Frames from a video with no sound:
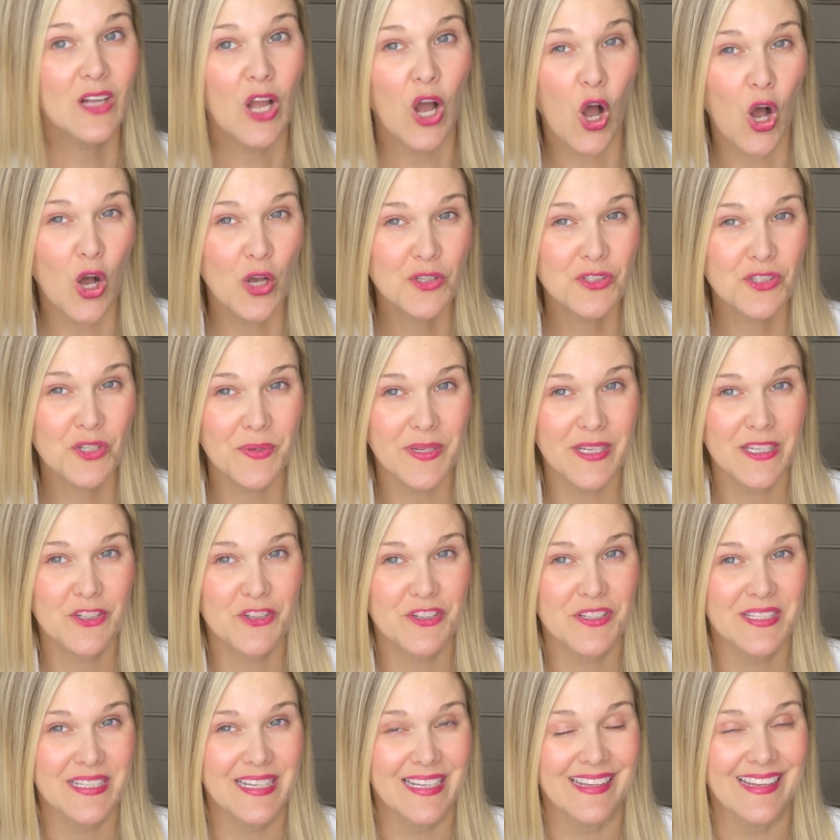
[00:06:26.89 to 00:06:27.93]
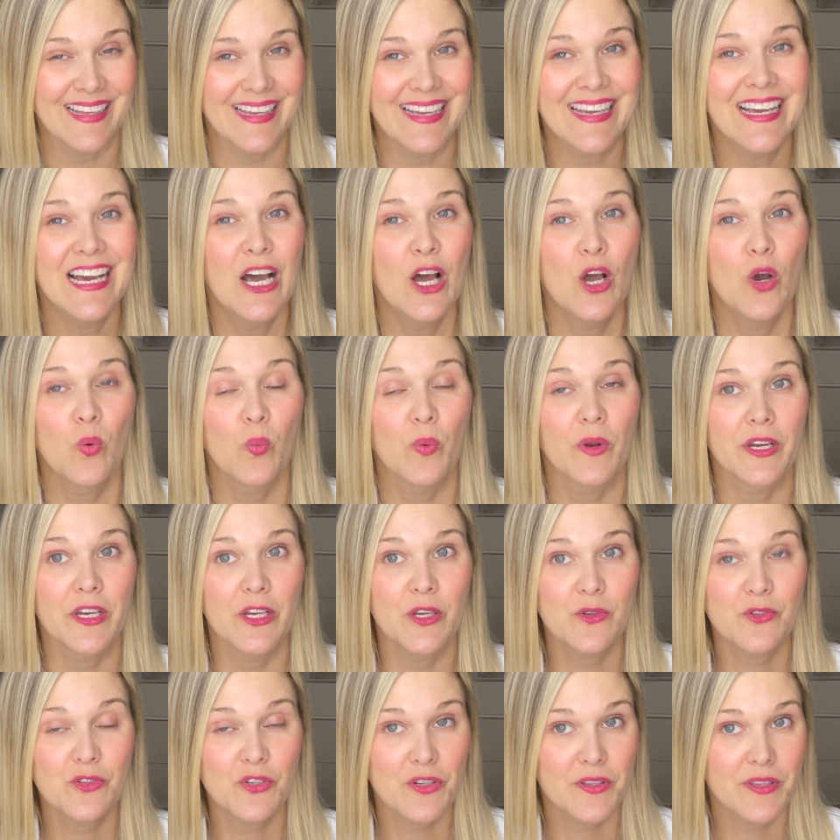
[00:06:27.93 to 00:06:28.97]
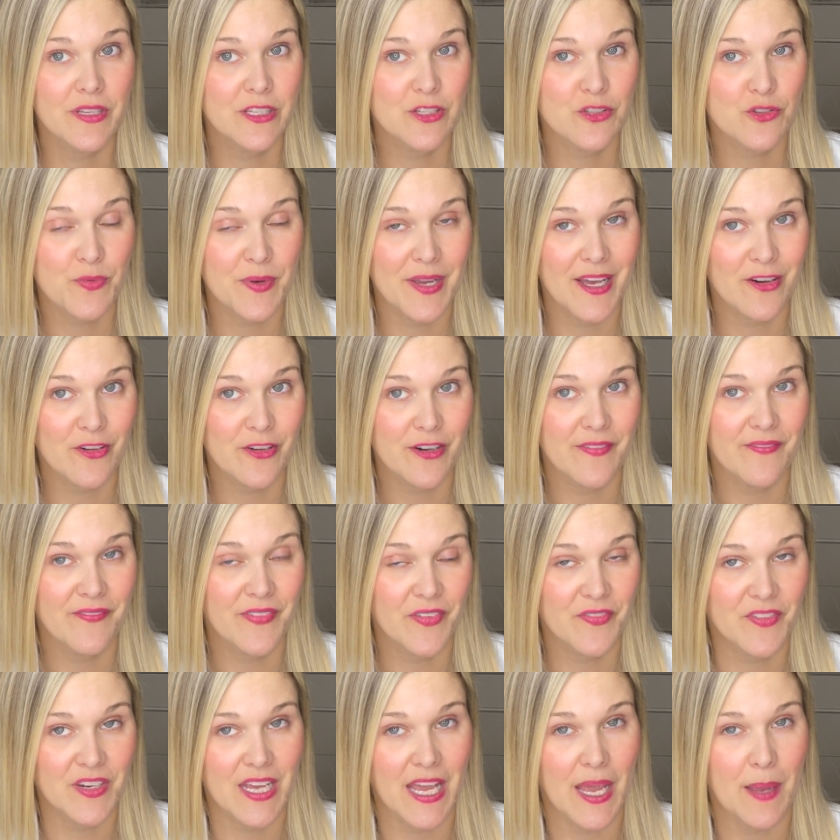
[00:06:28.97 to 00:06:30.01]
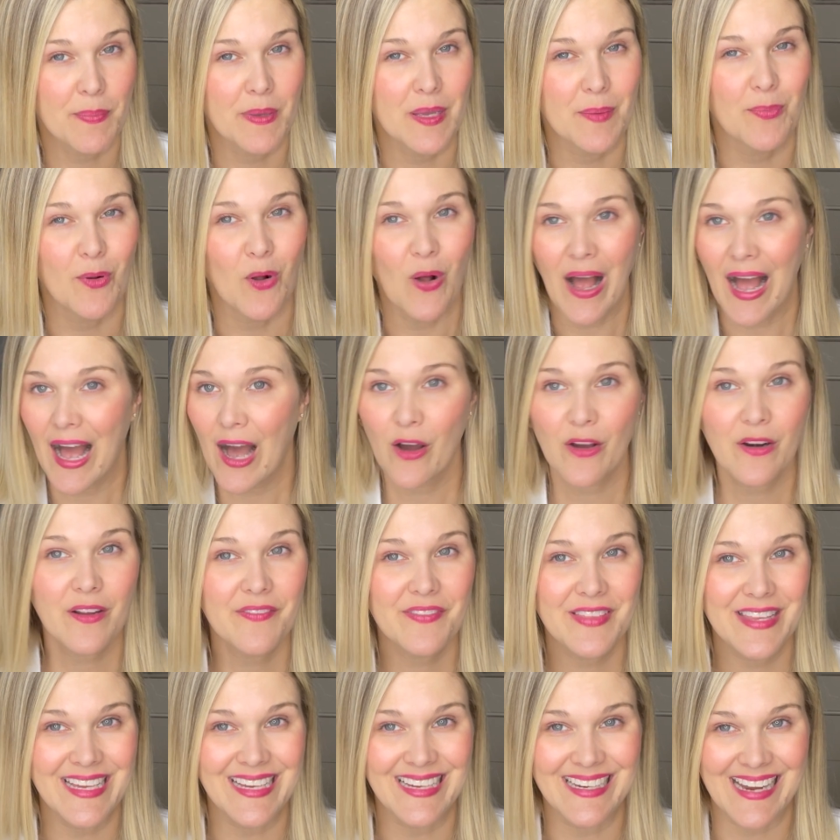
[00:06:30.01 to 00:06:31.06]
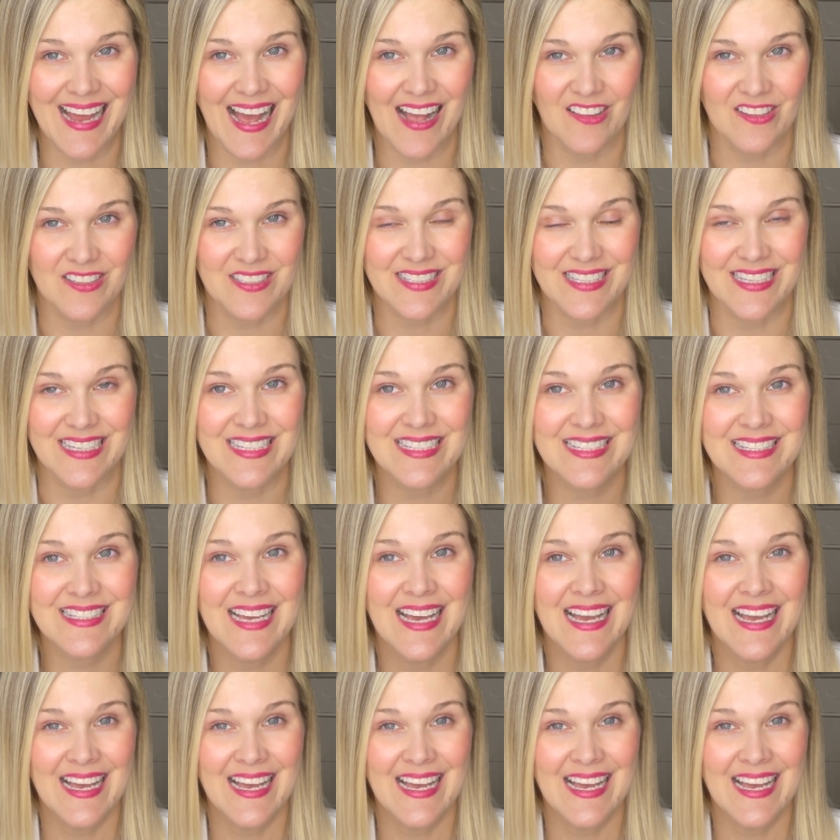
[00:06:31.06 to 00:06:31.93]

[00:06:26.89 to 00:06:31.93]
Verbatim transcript: Also interestingly, when you took these three hundred fifty-eight people out of the analysis